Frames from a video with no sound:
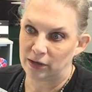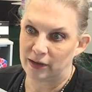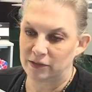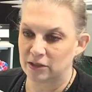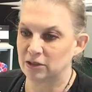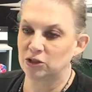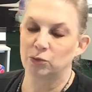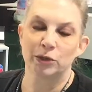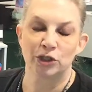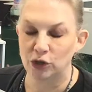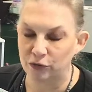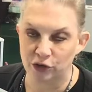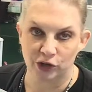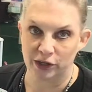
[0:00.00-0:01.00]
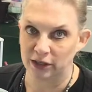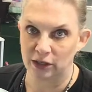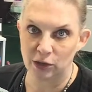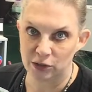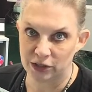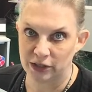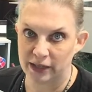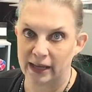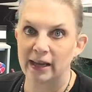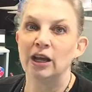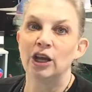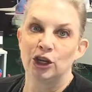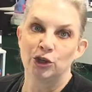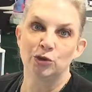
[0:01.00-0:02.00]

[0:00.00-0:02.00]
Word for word: have to switch over and go to that, mm -hmm.